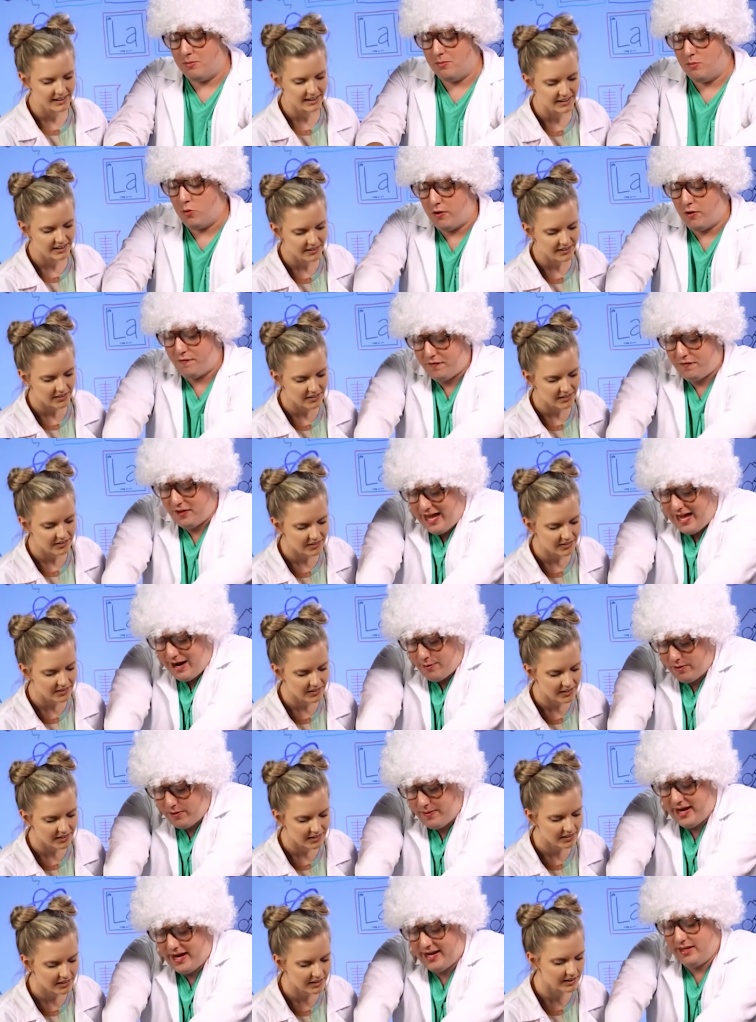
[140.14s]
Speaker 1: more flour
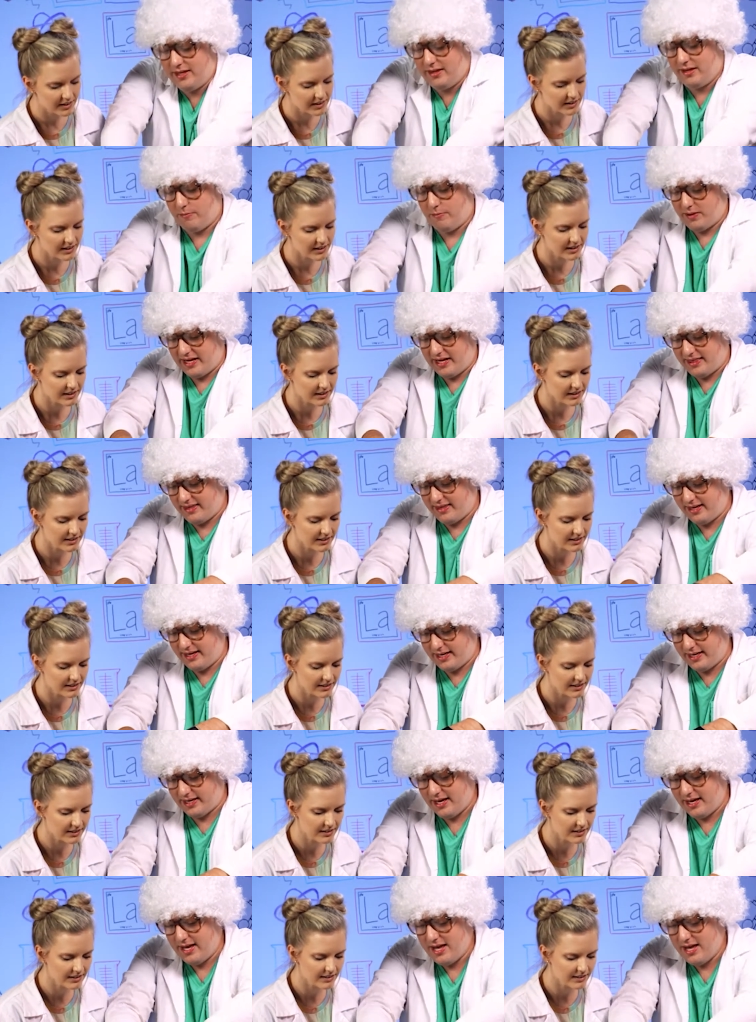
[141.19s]
back in there, but I think